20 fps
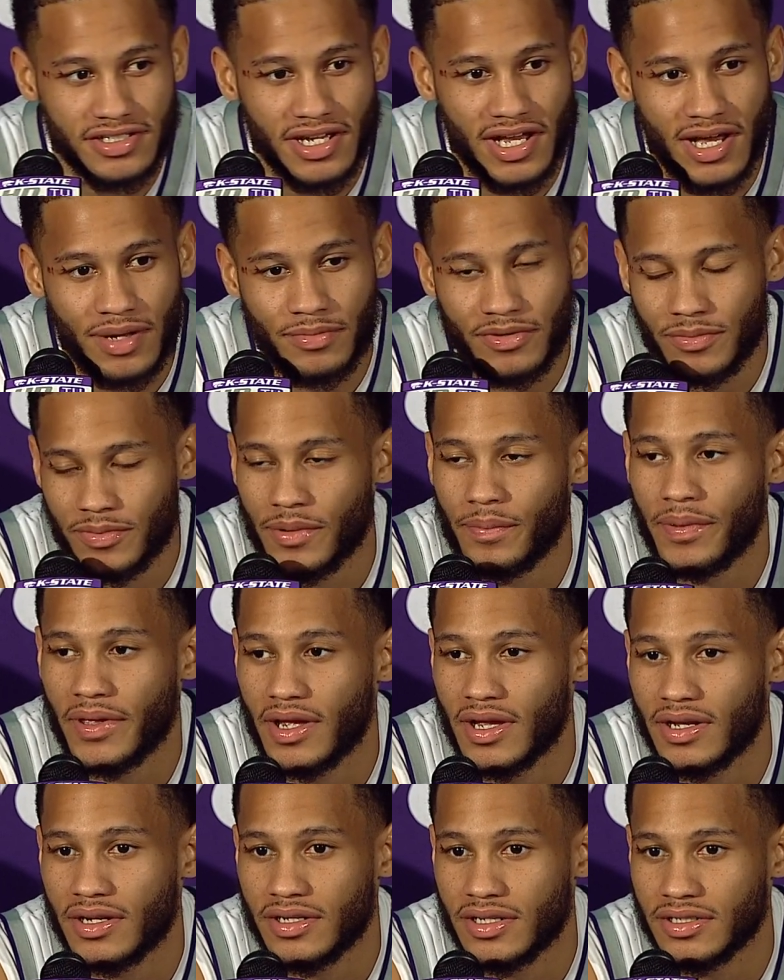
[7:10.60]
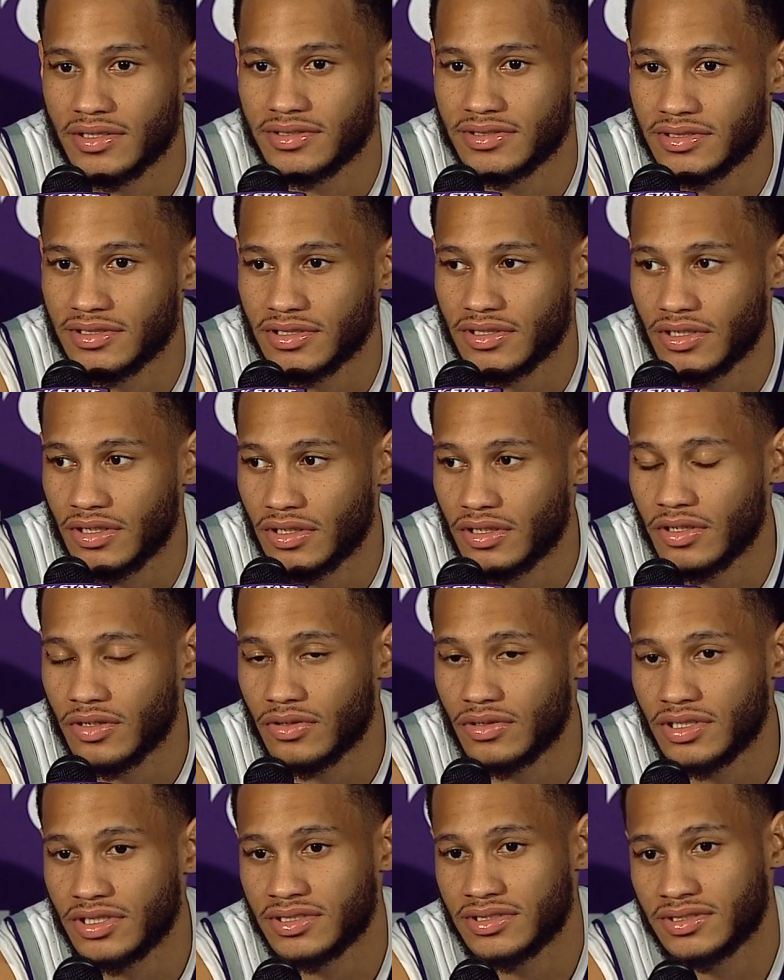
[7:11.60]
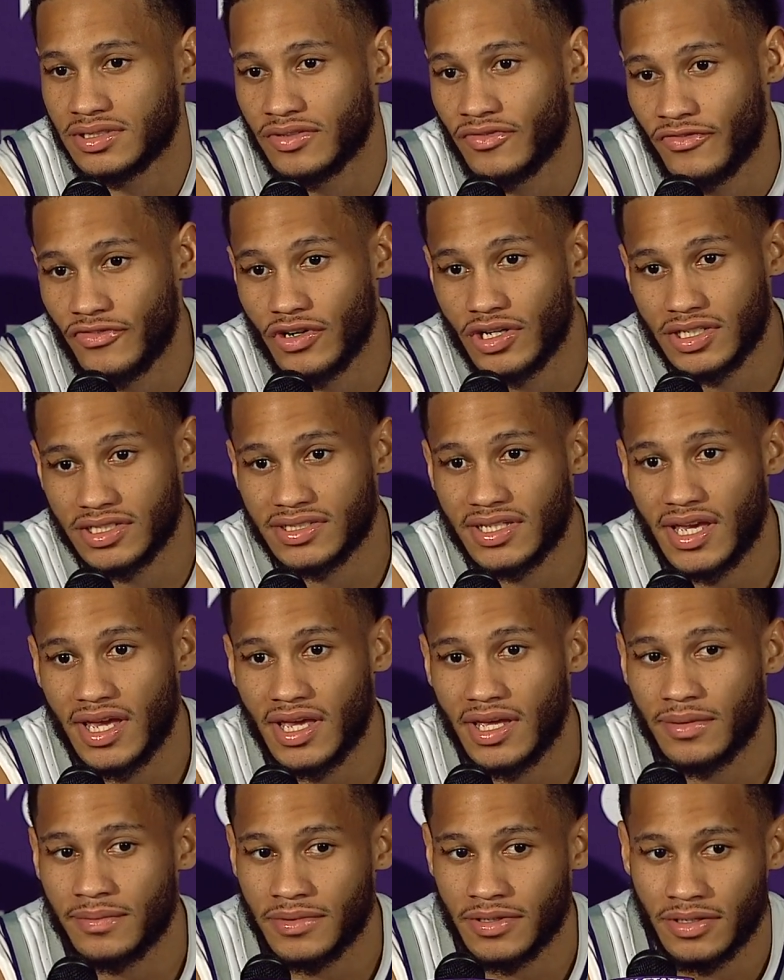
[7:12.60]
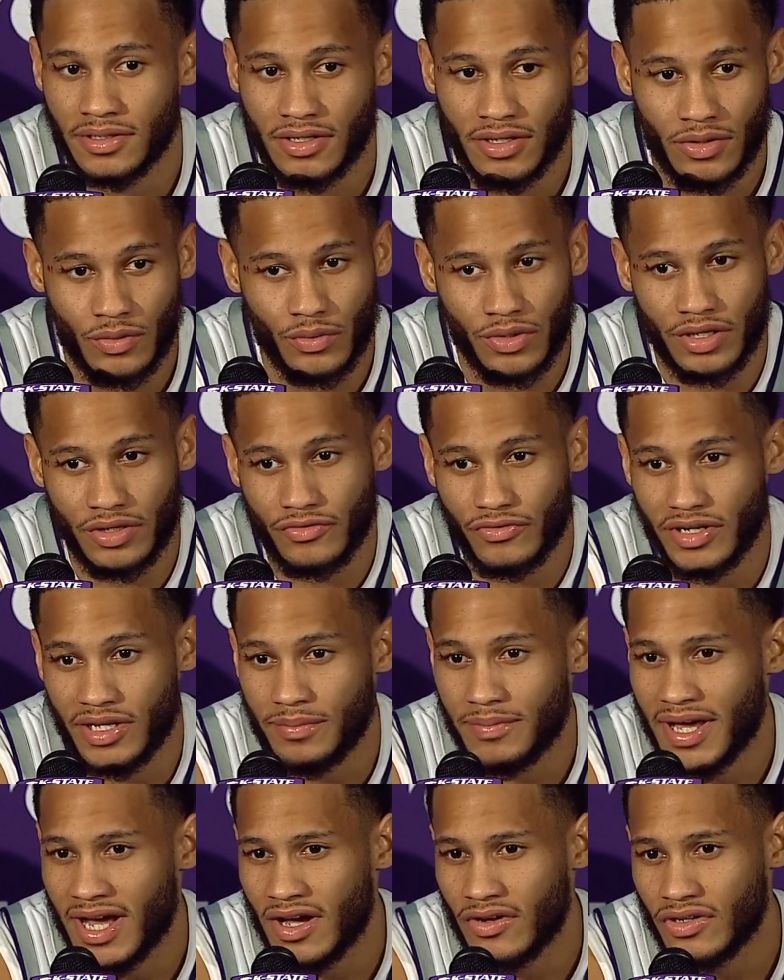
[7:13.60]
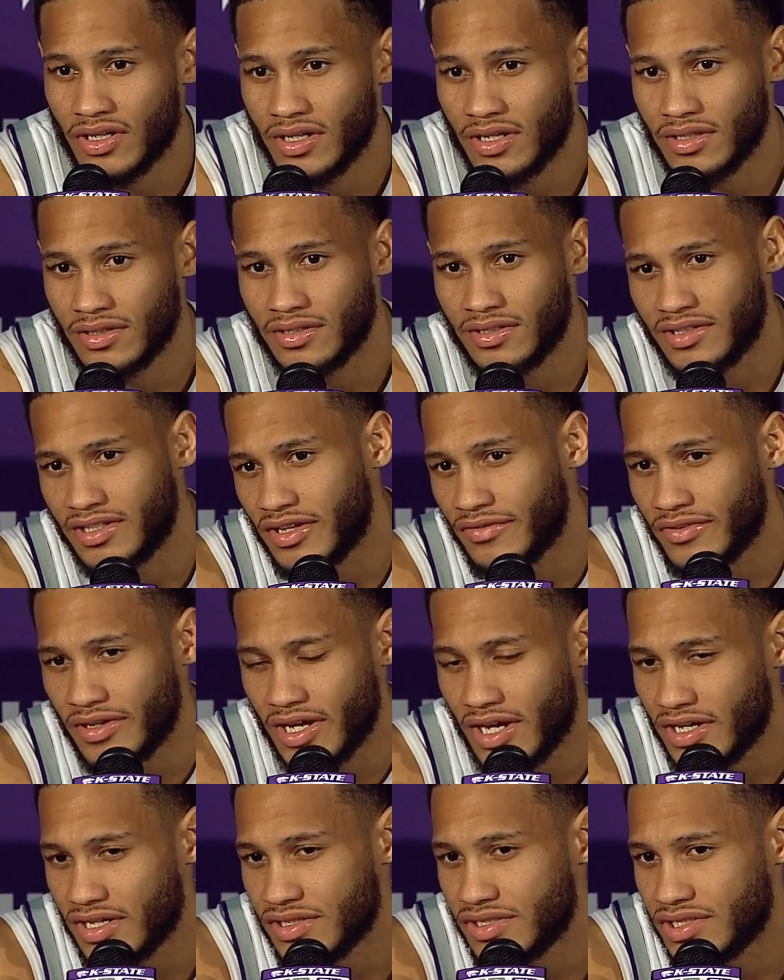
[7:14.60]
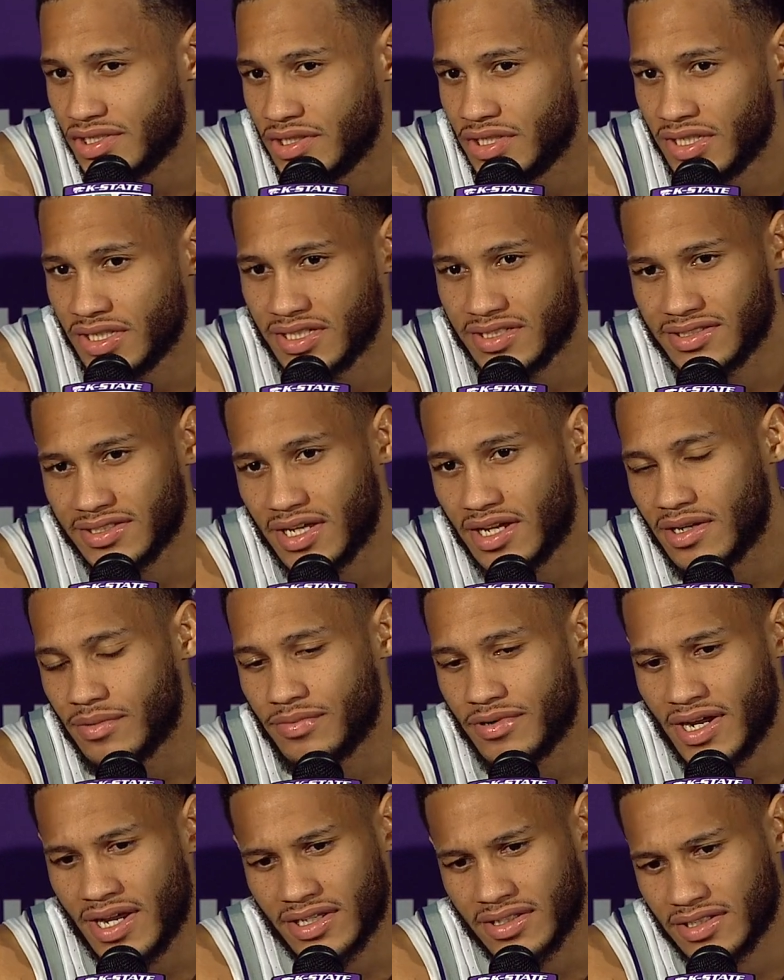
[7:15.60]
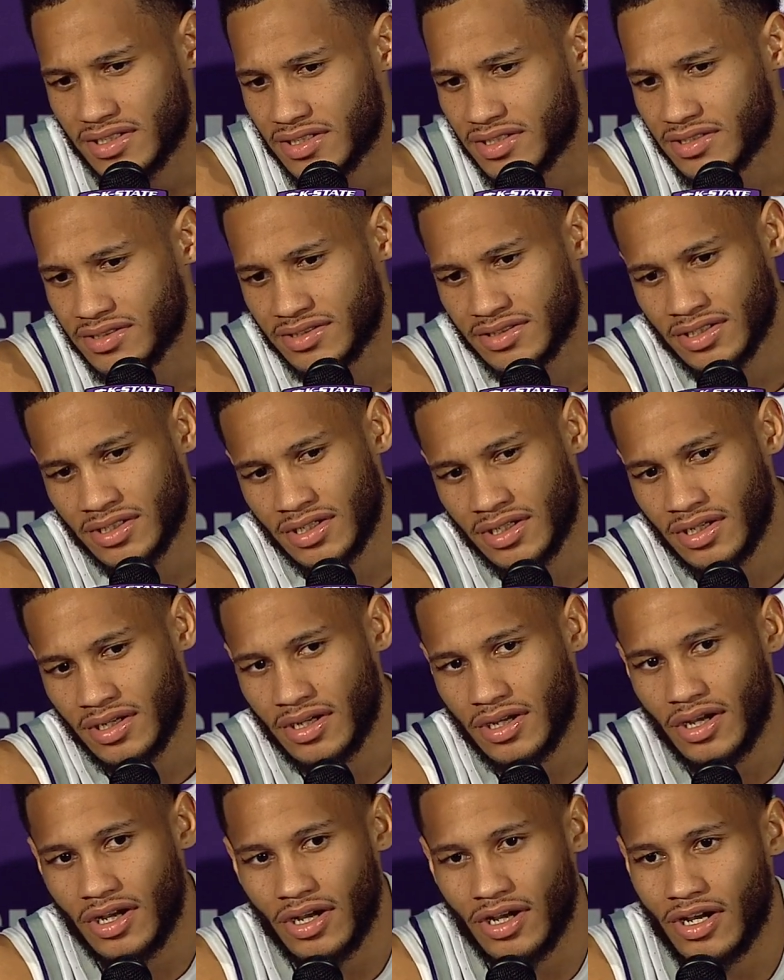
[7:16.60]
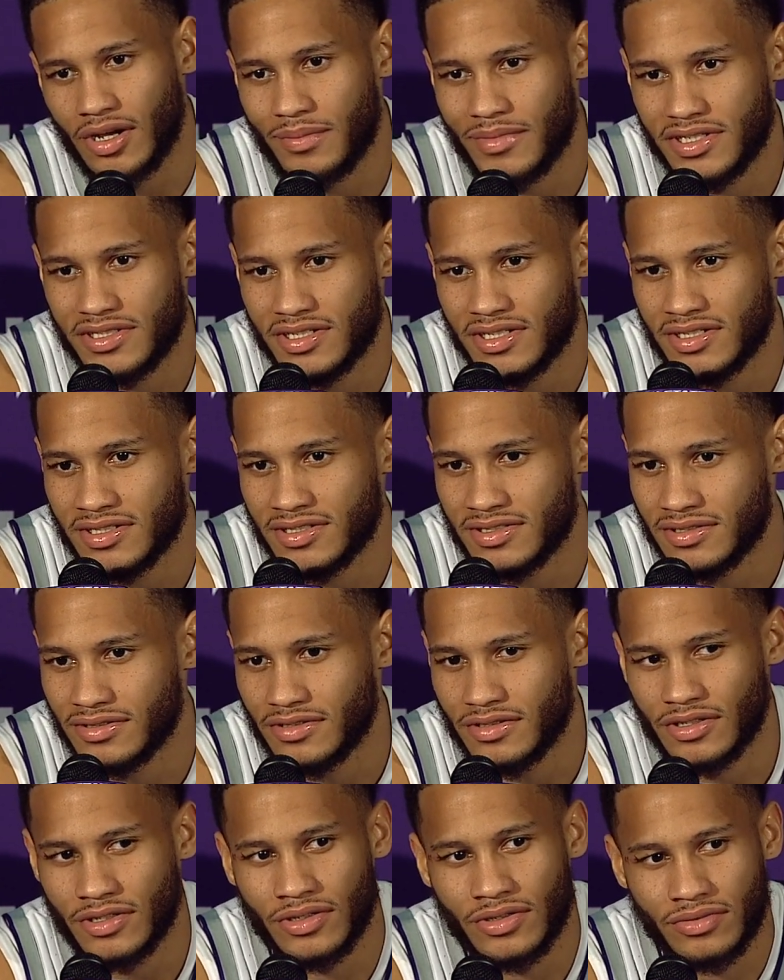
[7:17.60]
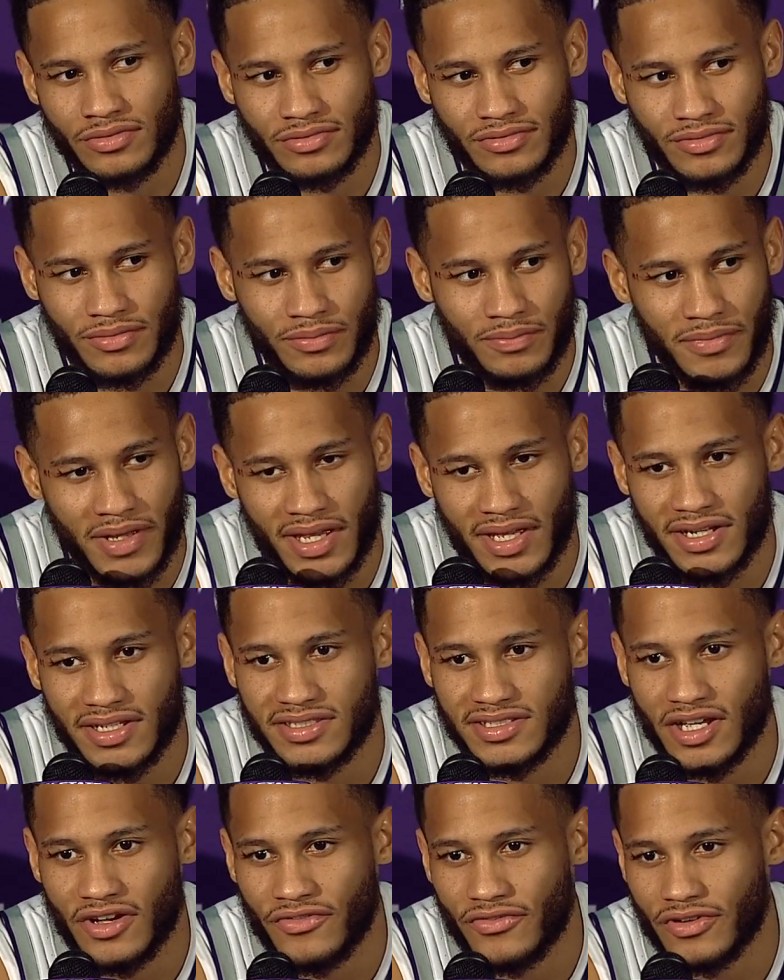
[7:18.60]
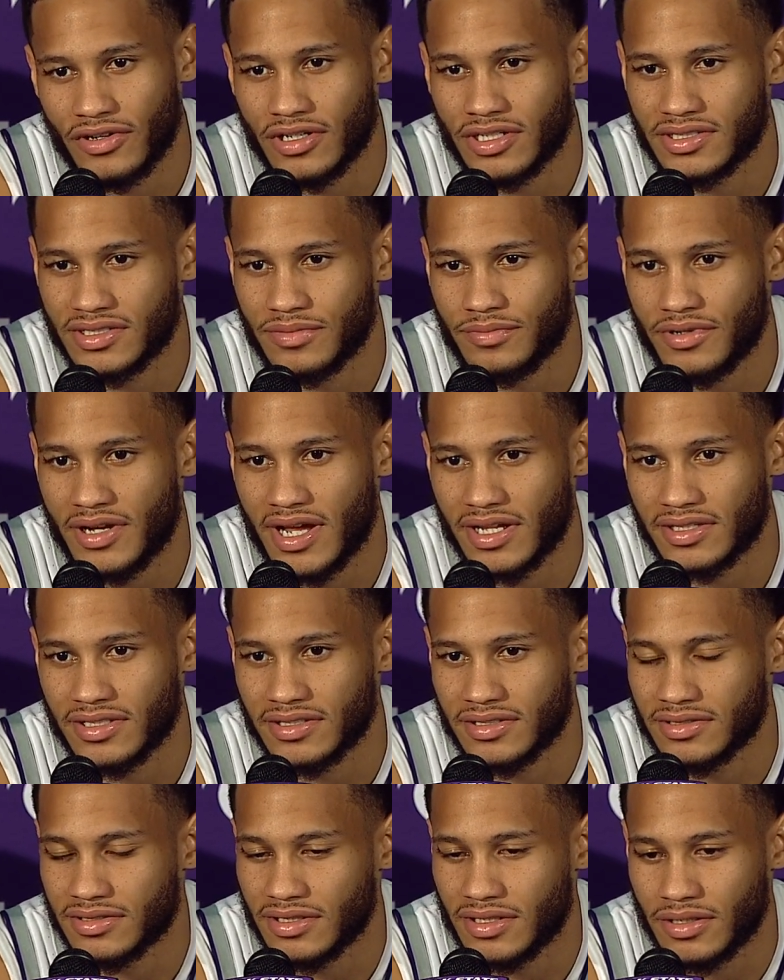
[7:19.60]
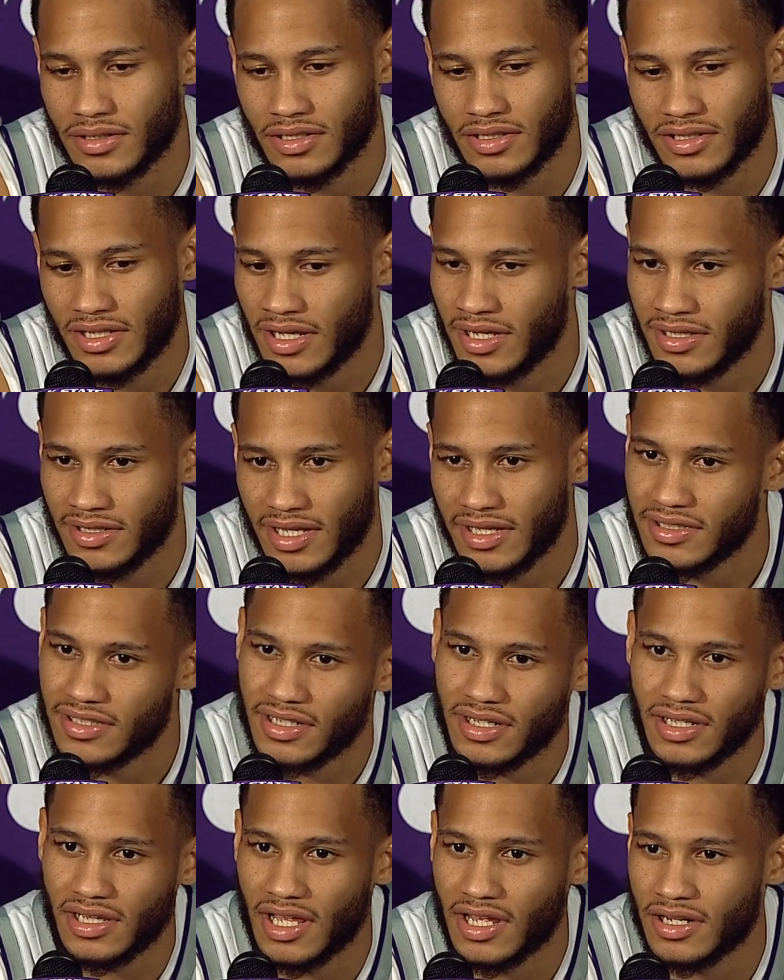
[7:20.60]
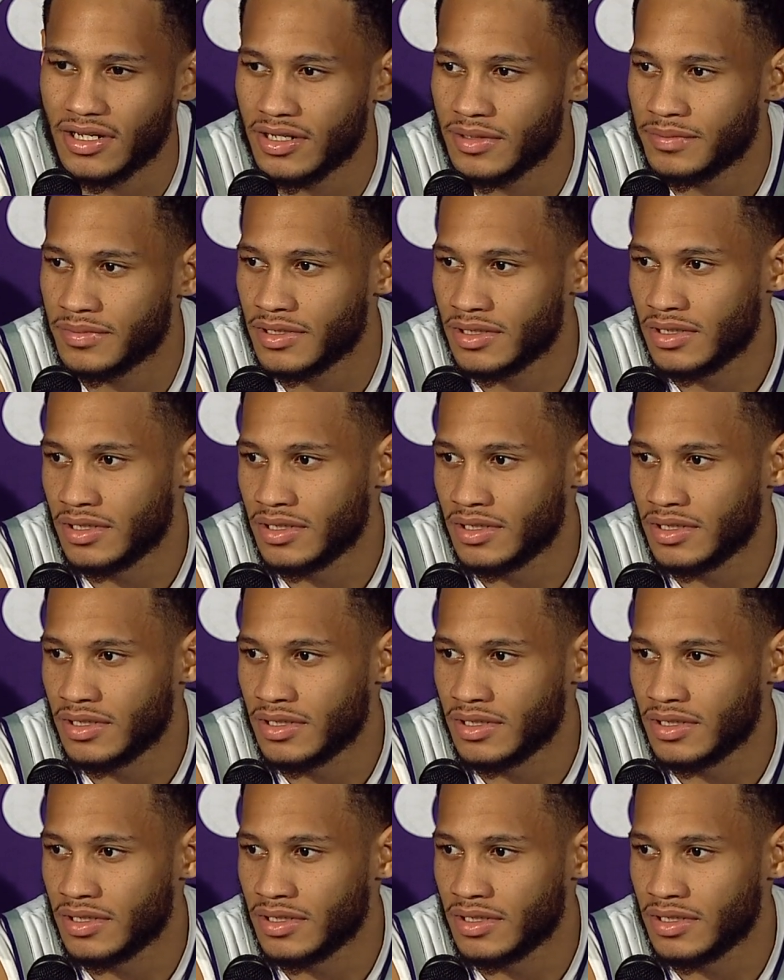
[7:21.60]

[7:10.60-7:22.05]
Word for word: job of preparing us. You know, this for this game with rebounding, giving energy inside of practice, um, and just you know making it tough for us in practice. Uh, they they didn't let up